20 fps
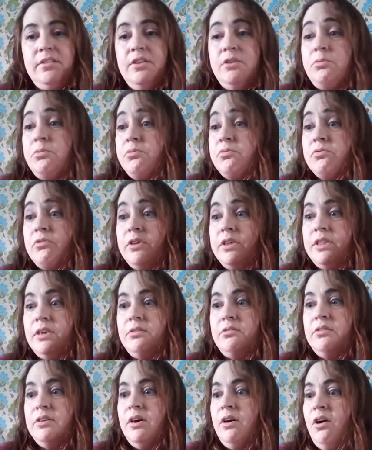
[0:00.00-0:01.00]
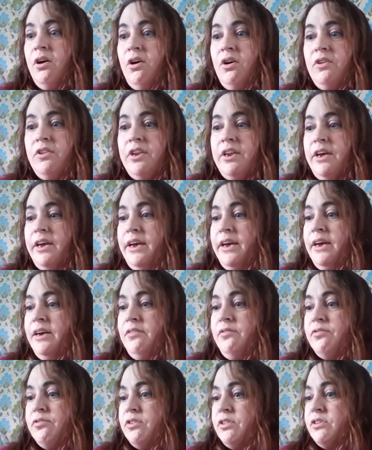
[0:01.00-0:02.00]
this was really the only haul that I
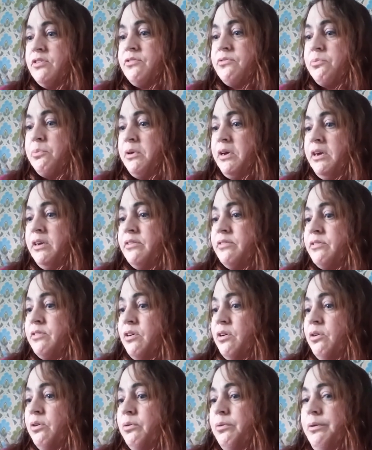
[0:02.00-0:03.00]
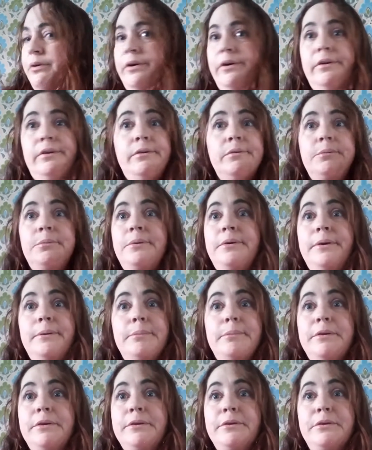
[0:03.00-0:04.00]
had for this week, so I don't know what
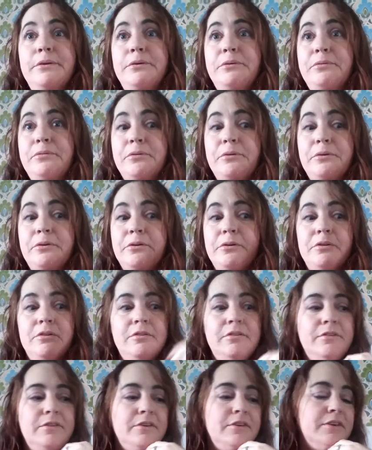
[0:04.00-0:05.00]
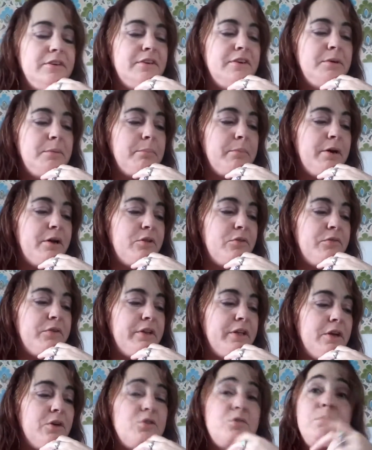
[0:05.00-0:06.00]
I'm going to do for my other
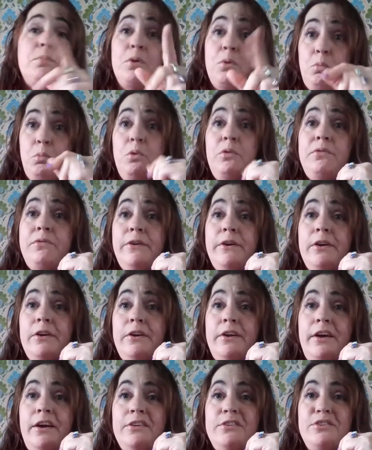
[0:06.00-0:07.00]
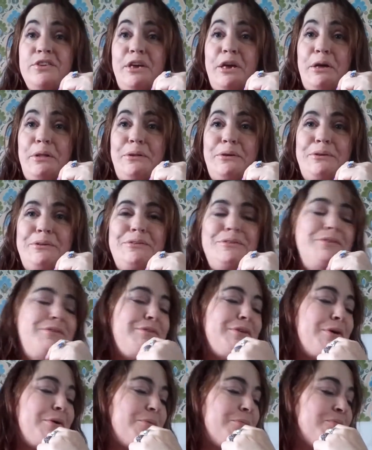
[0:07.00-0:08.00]
videos, but we'll figure it out together.
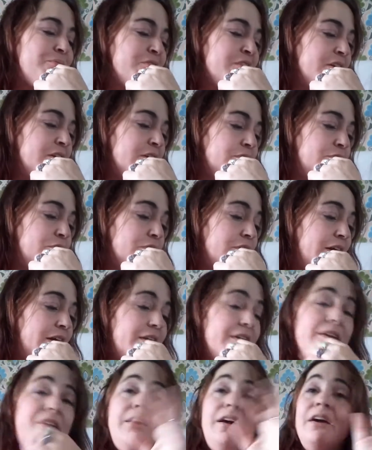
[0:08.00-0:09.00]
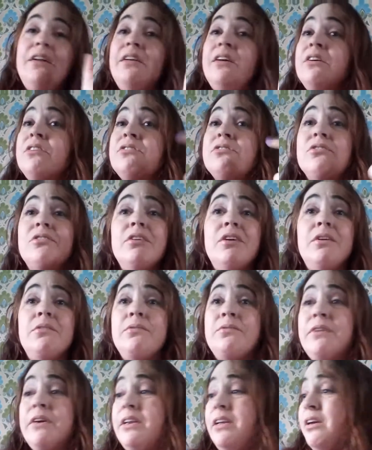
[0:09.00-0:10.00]
So you got any ideas or a
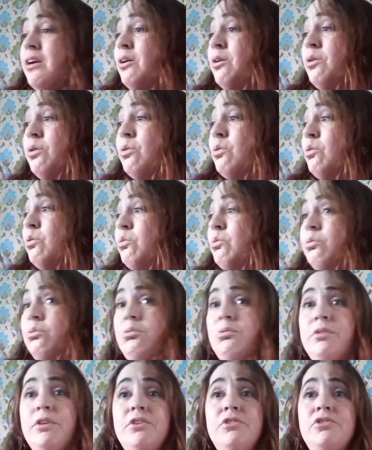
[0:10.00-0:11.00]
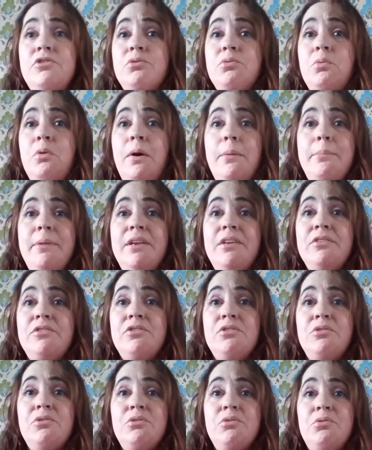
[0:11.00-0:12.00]
video that you want me to
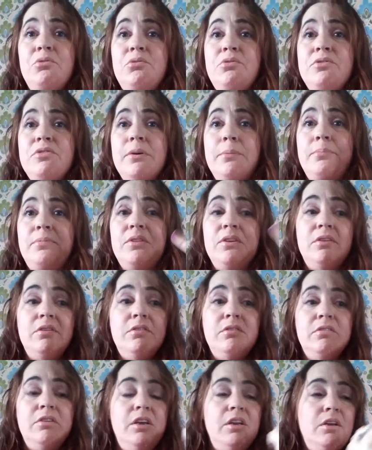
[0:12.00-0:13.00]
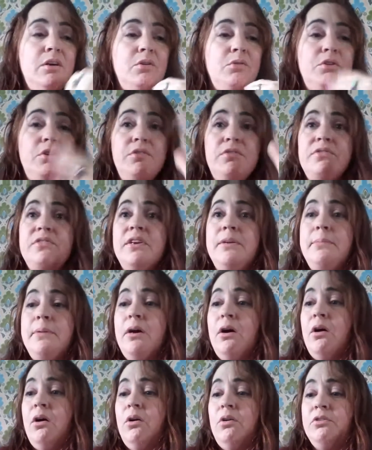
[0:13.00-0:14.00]
do, something, you know, you've seen
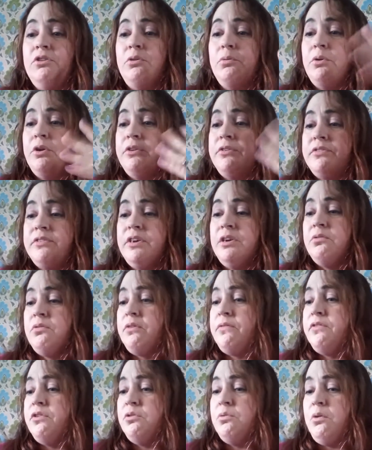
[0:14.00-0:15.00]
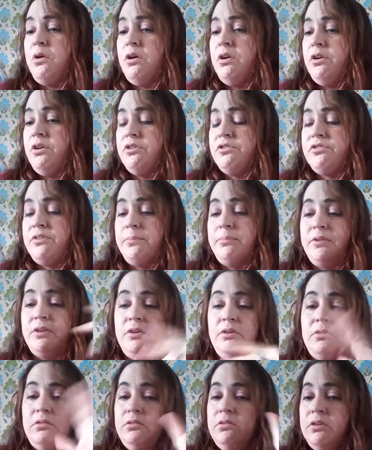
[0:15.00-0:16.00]
me haul and you want to see a review on it or
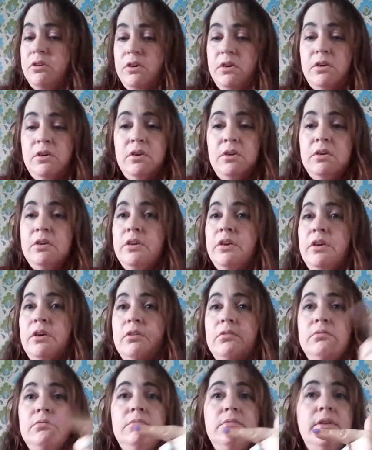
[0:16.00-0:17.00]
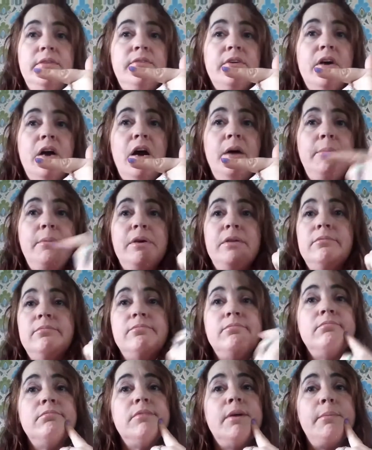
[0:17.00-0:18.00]
something, you know, leave a comment,
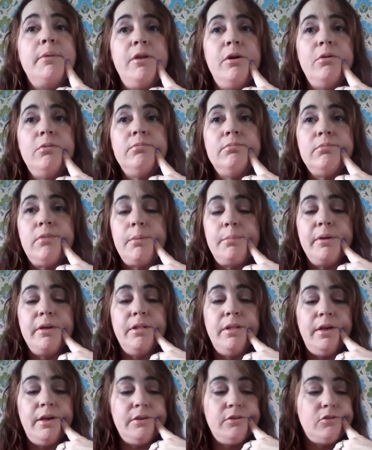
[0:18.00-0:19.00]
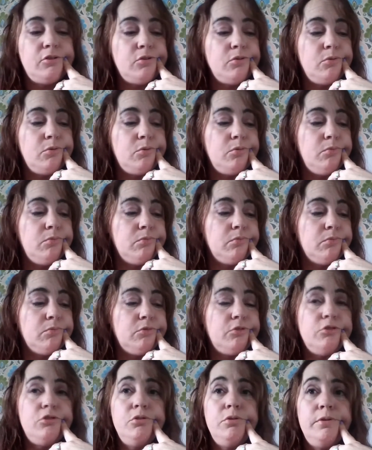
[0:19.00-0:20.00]
let me know. I'll be glad to
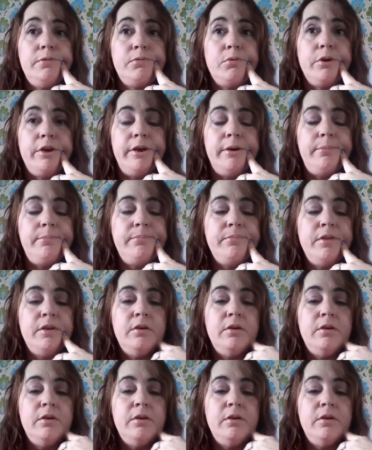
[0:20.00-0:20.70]
do it for you.